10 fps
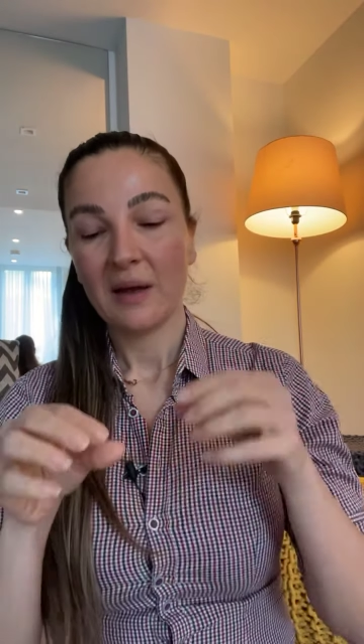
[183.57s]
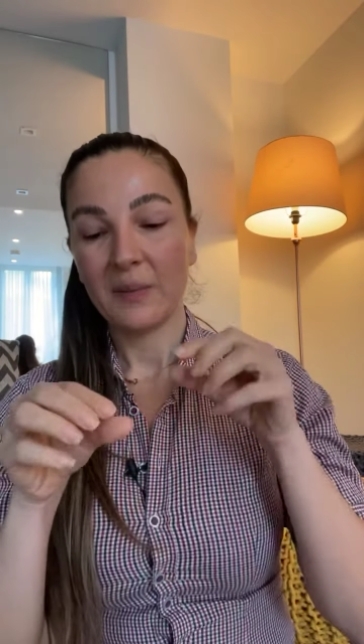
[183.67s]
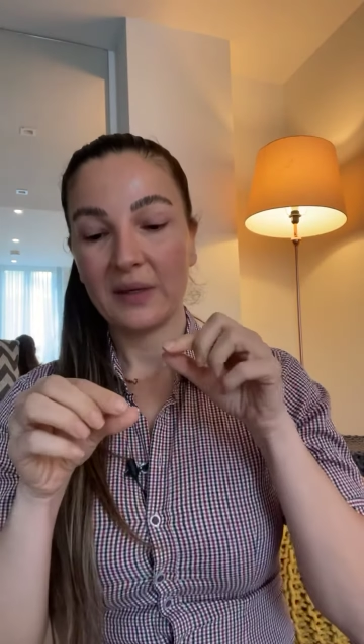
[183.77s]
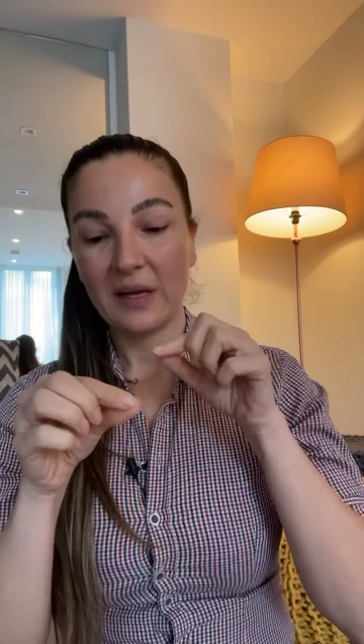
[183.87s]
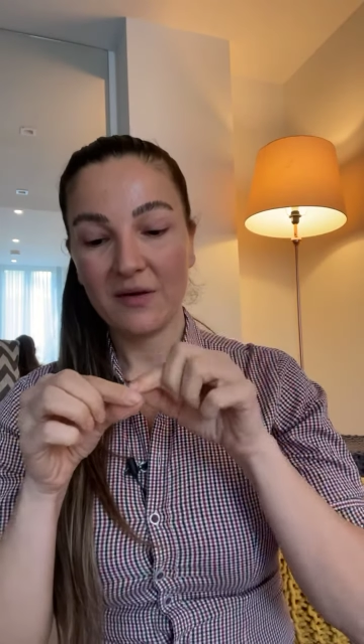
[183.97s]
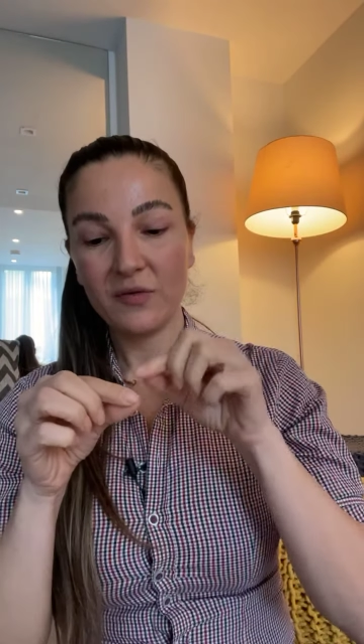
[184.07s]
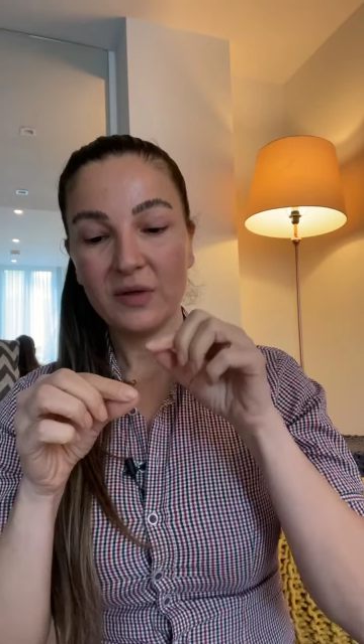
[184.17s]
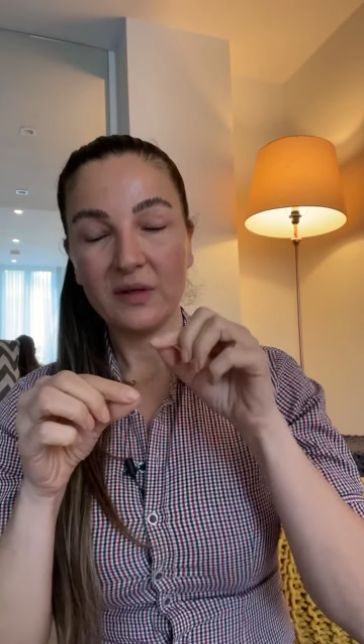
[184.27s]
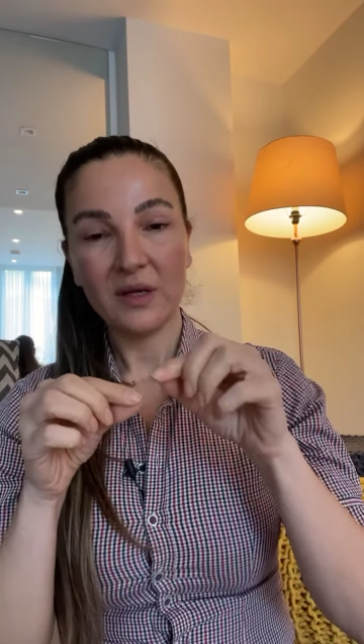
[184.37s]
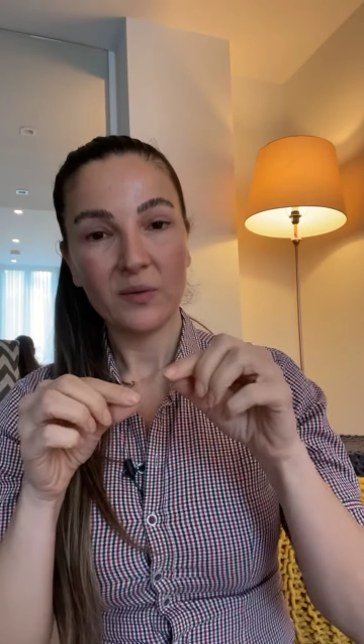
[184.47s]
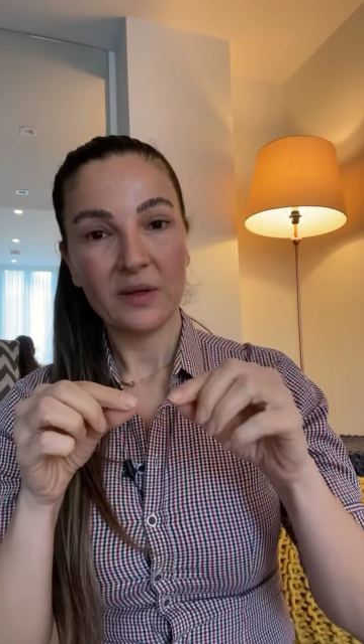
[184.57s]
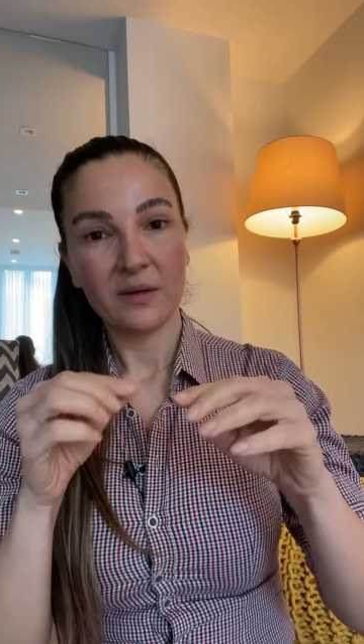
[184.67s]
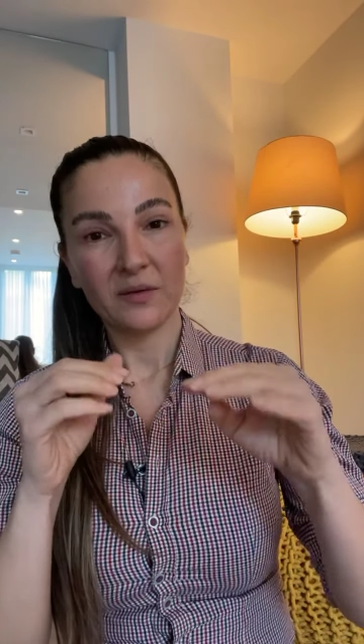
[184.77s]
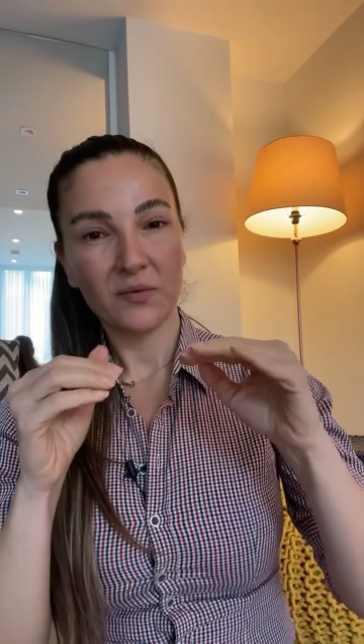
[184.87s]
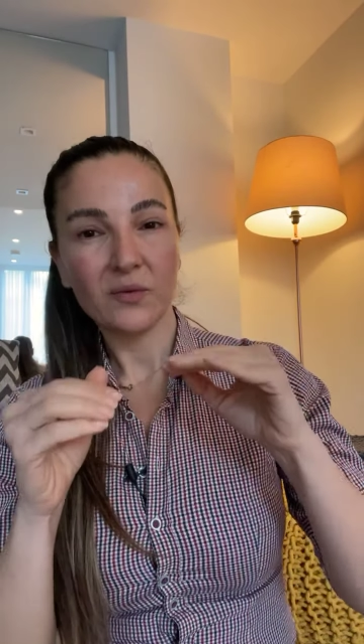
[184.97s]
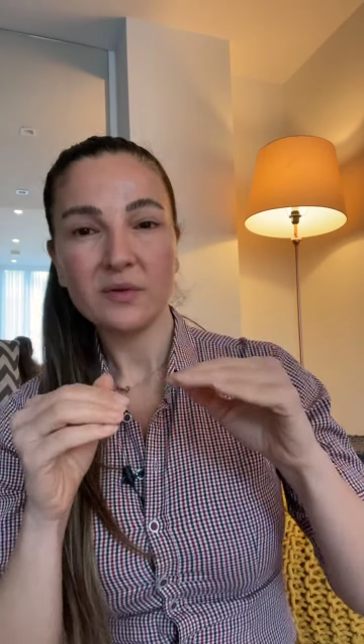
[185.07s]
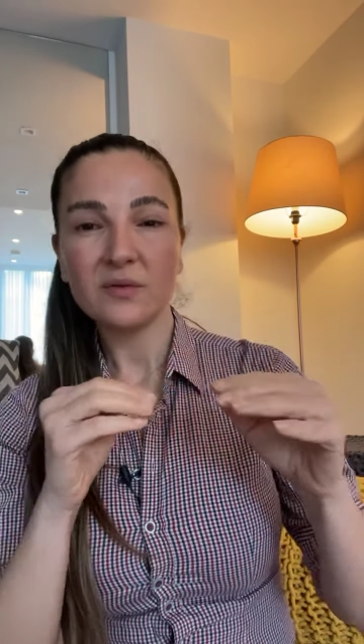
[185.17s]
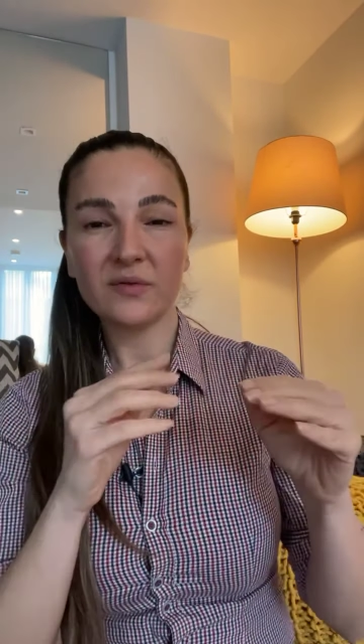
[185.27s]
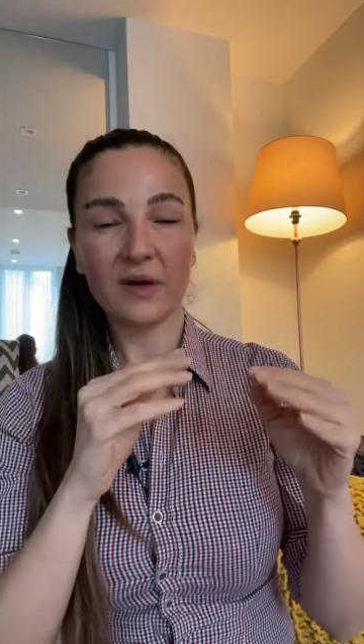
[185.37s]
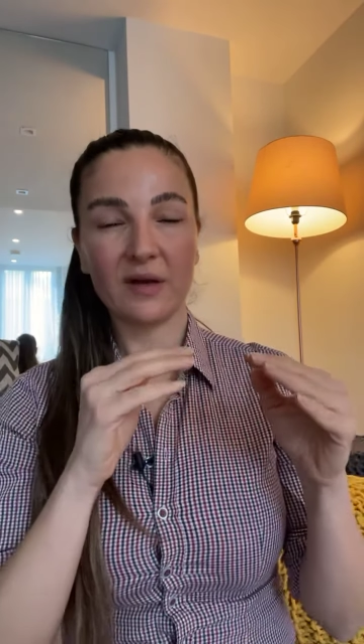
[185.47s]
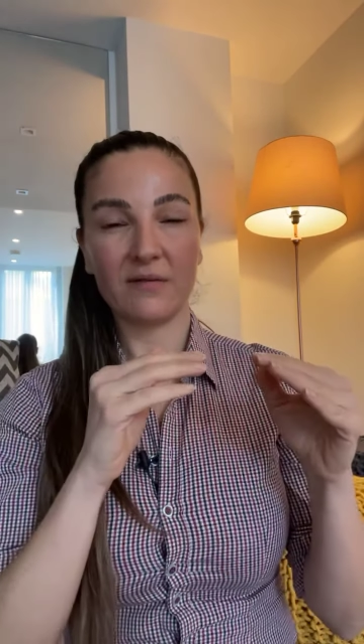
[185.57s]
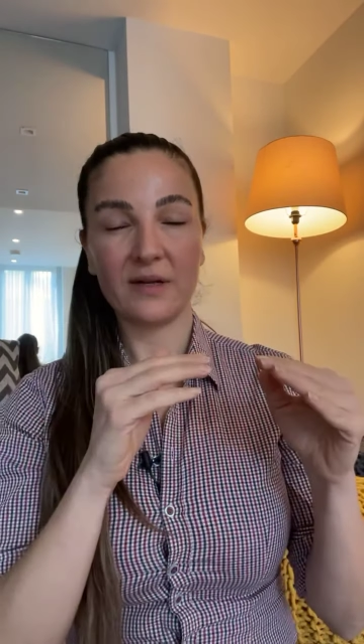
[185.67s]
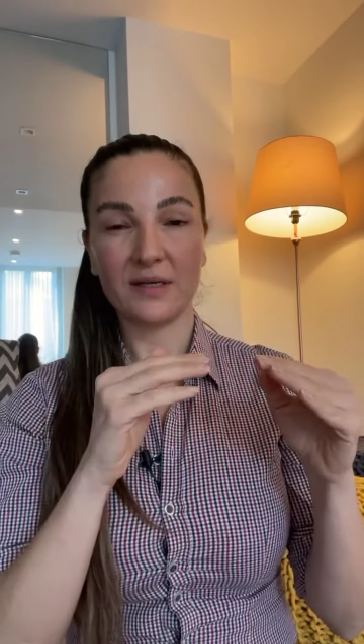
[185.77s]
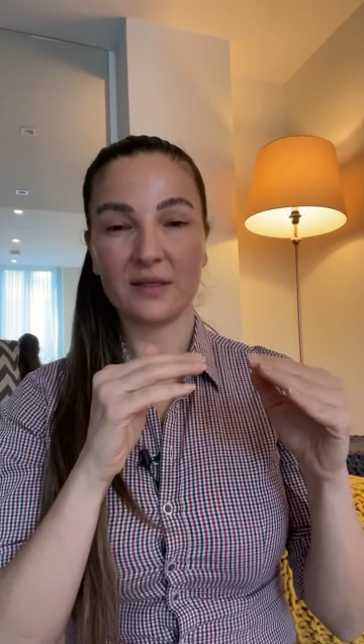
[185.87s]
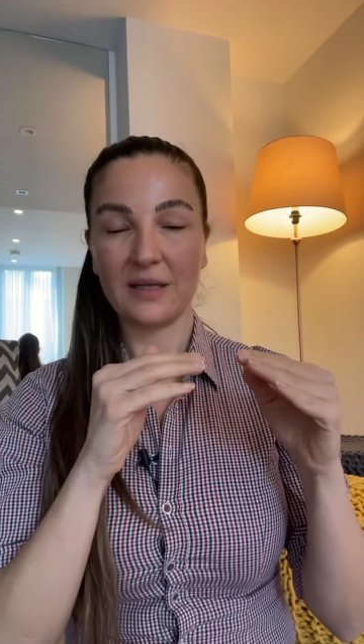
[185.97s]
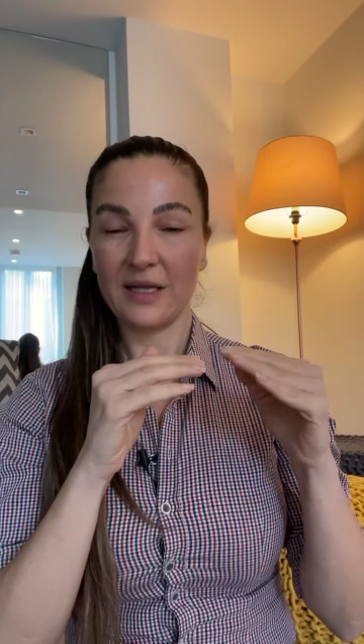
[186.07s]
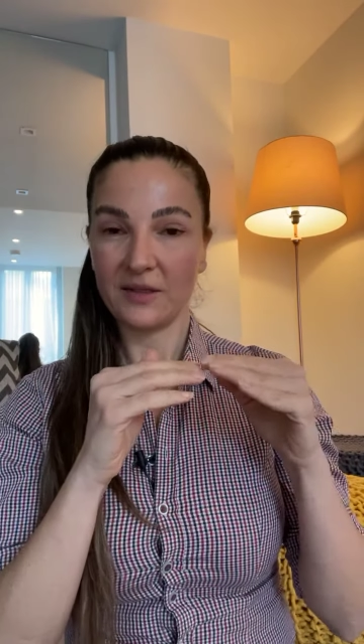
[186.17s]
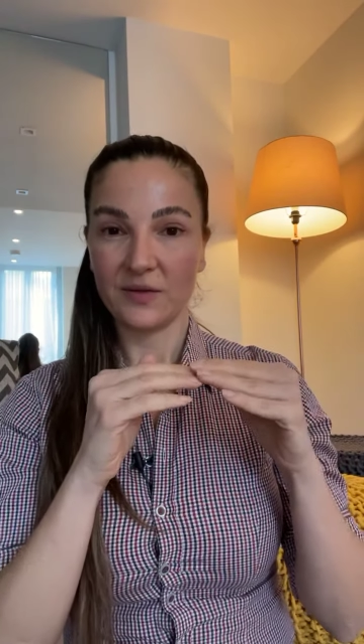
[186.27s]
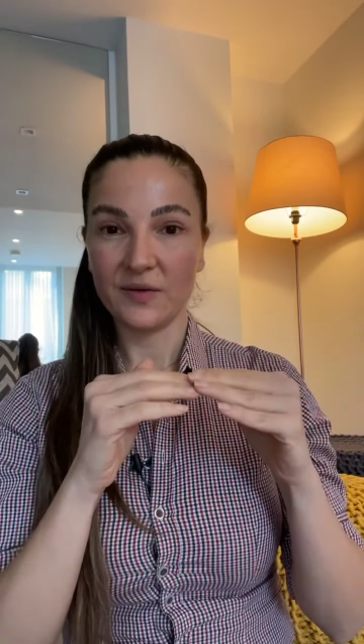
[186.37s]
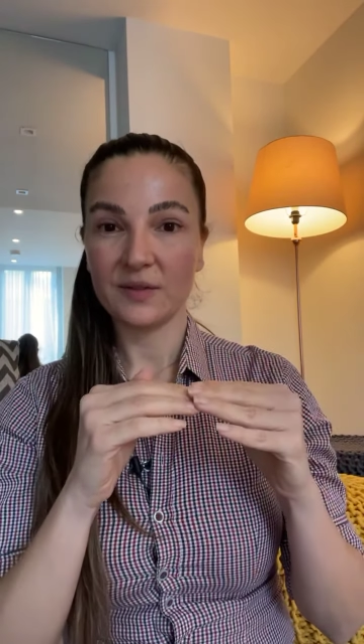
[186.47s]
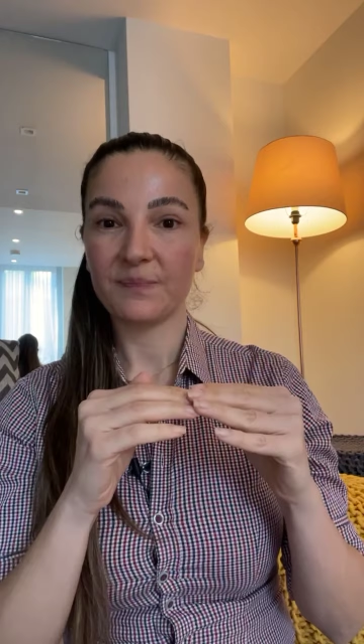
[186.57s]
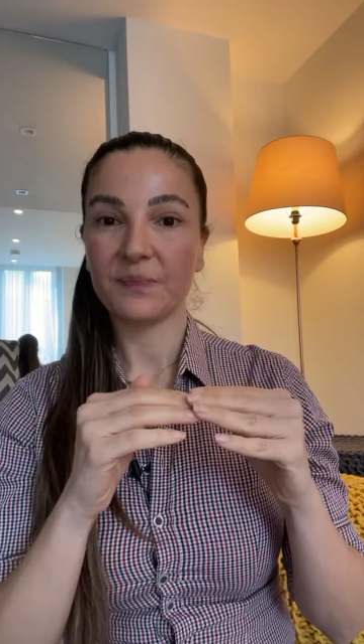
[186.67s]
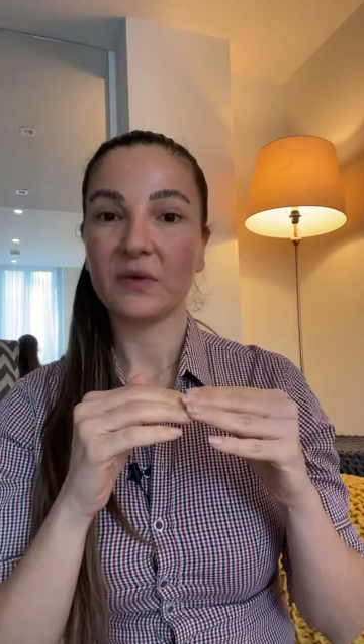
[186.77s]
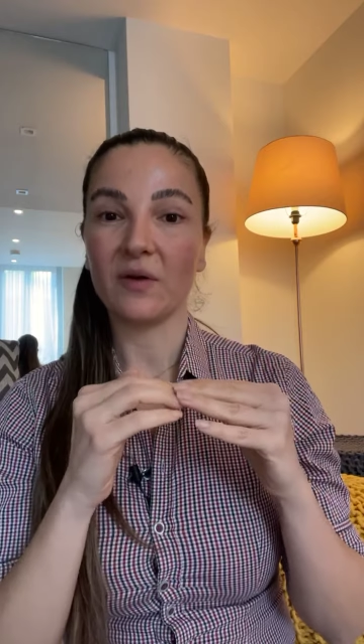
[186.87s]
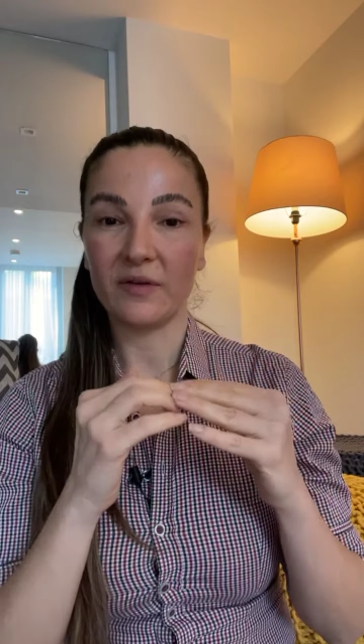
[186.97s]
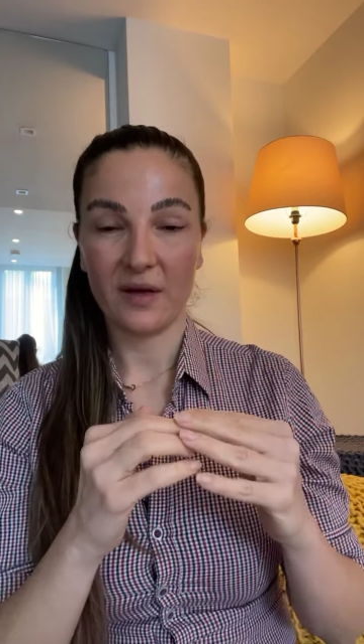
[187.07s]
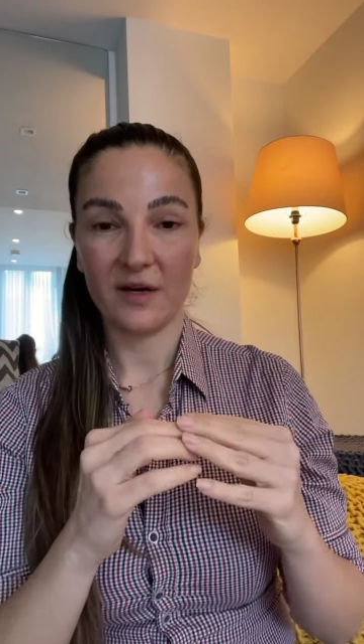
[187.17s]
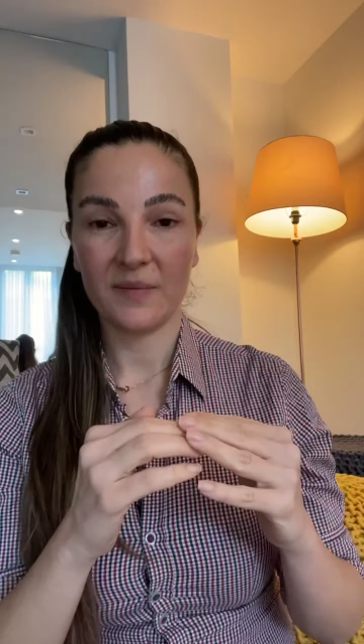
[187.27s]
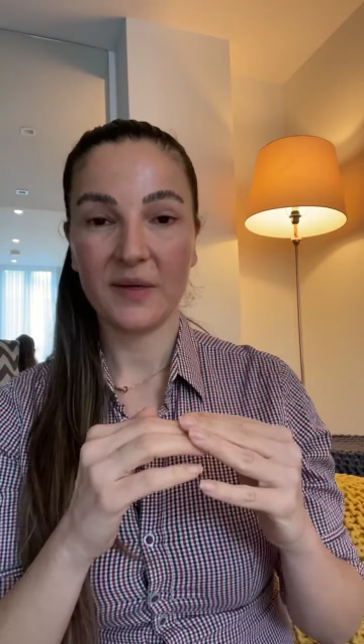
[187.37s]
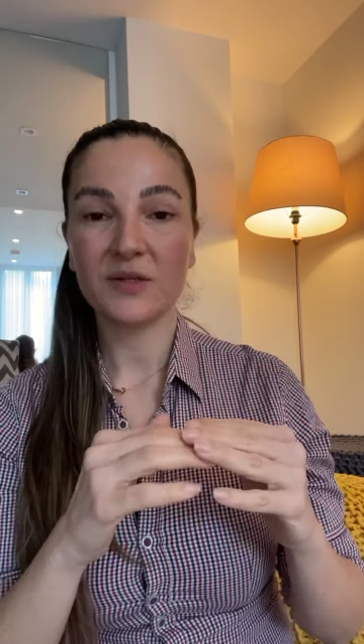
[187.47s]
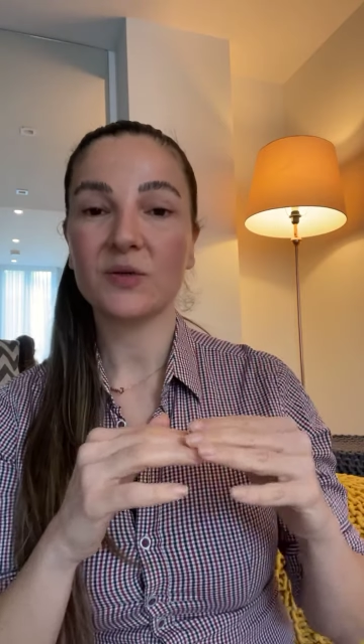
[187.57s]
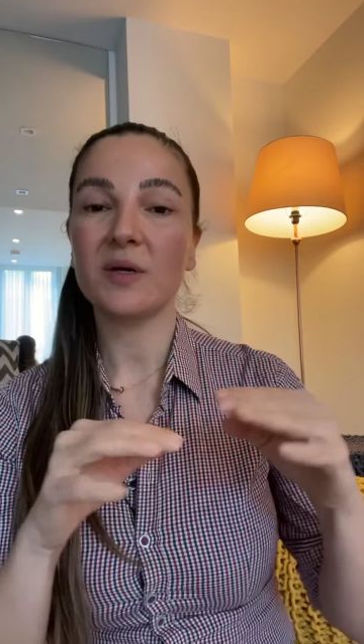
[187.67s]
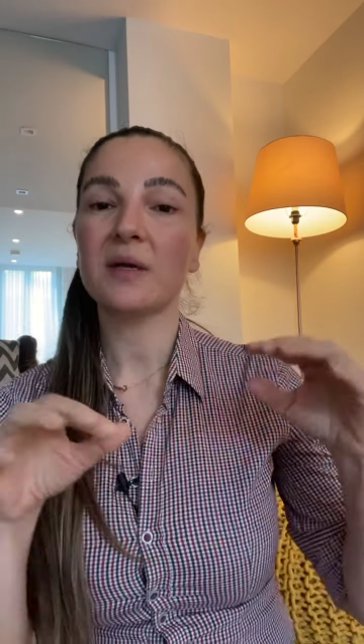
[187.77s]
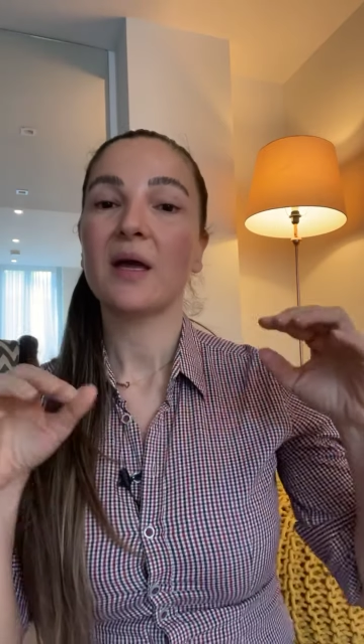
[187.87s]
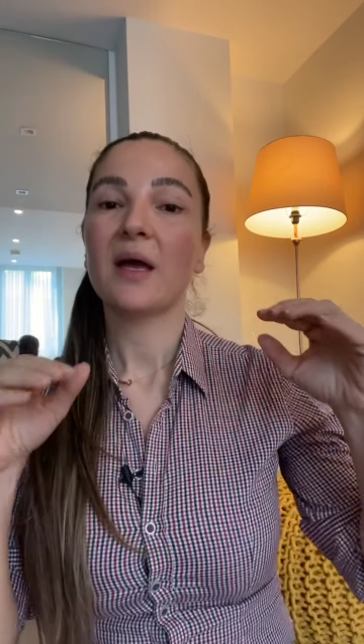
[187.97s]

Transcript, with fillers: but every day we learn four to five le letters of the Arabic script